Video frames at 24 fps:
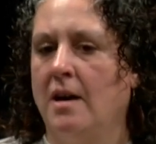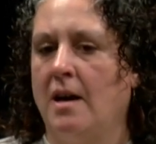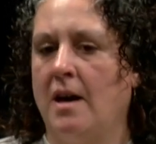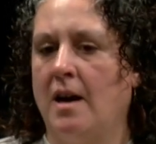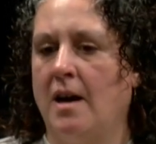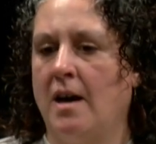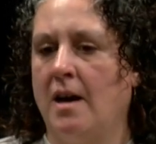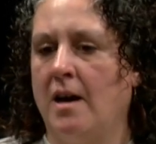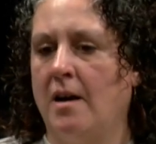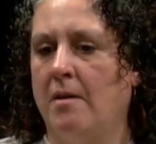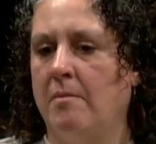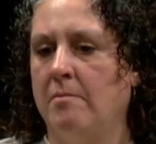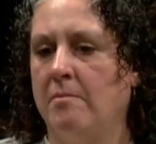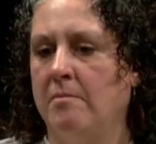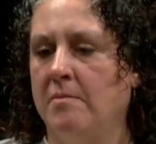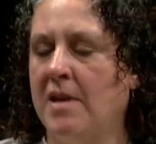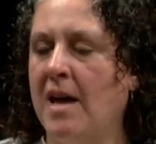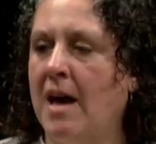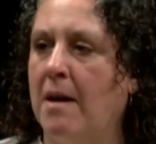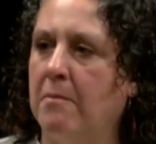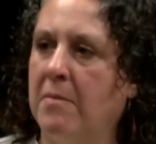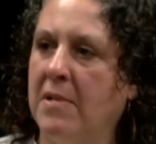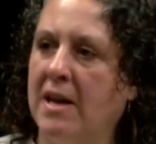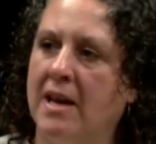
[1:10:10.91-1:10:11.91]

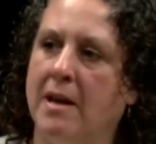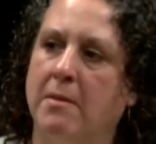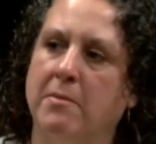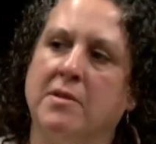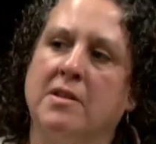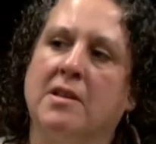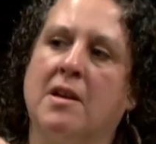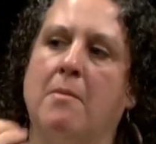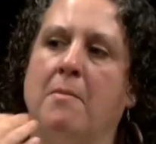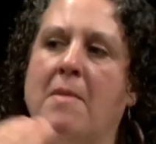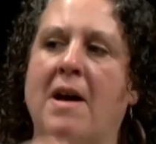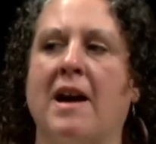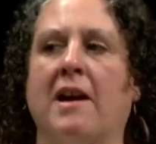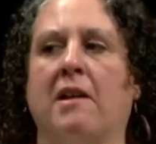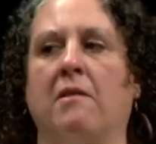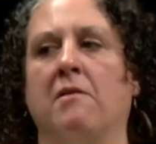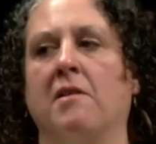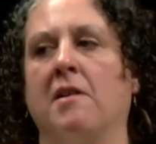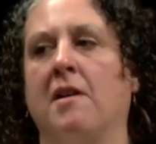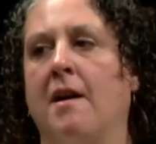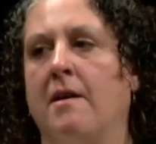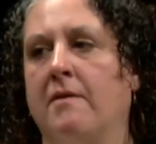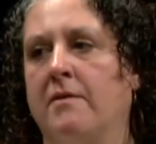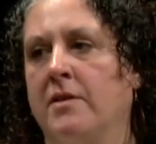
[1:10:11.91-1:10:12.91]
being able to come back and
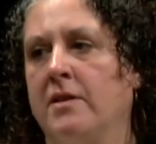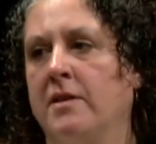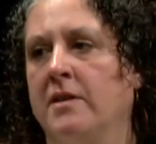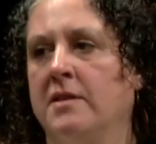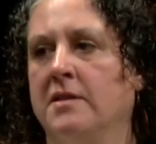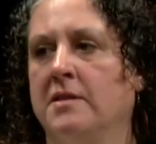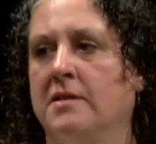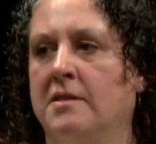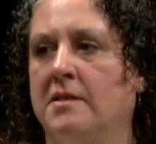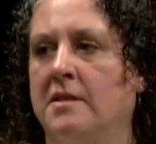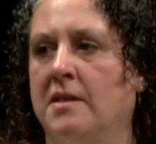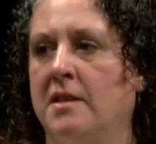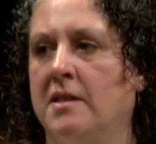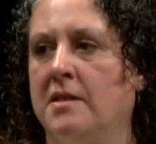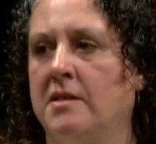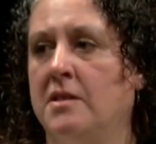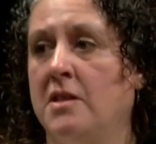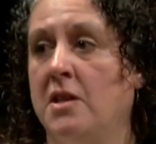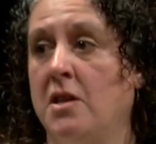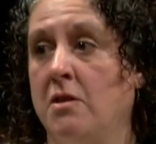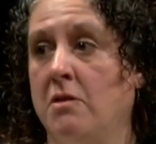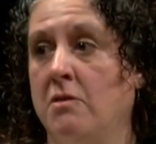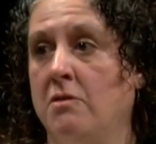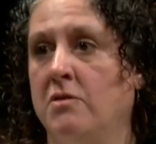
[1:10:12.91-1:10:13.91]
recover is
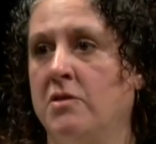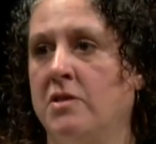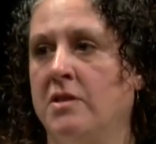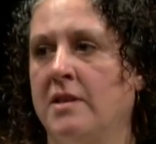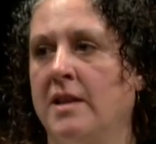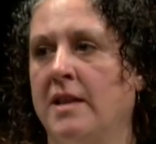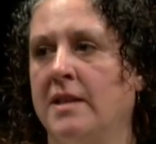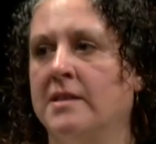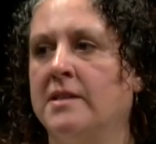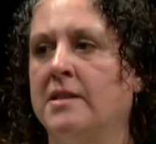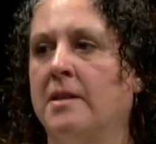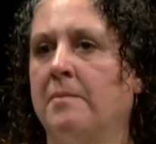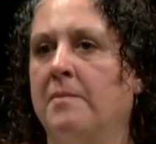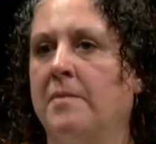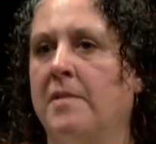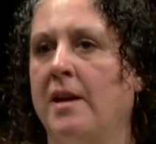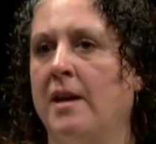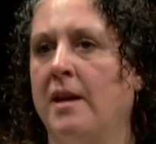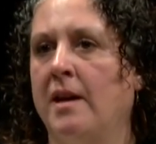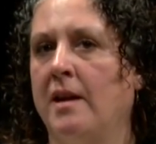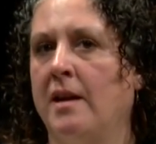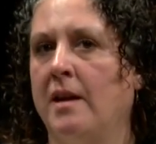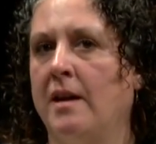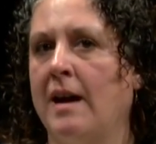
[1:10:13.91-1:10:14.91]
huge, and that's
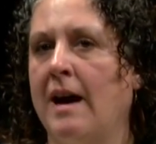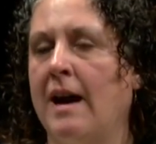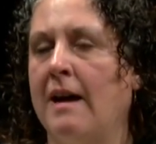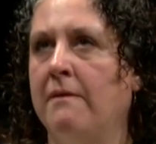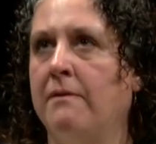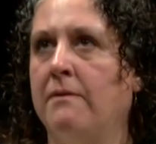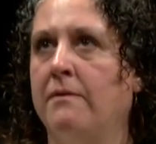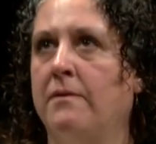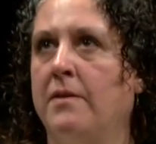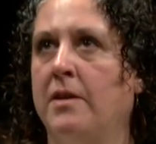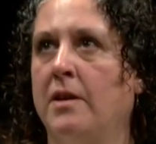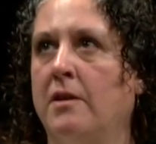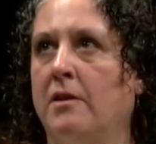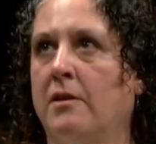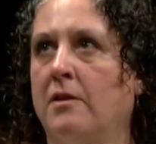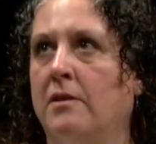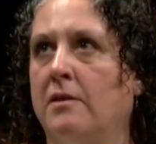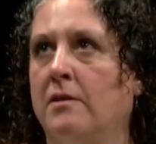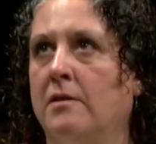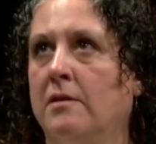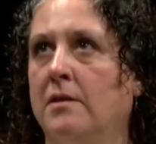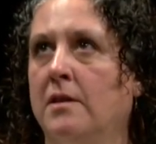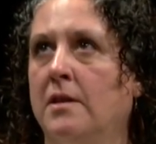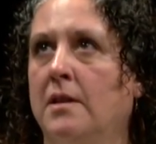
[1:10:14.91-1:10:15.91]
something I feel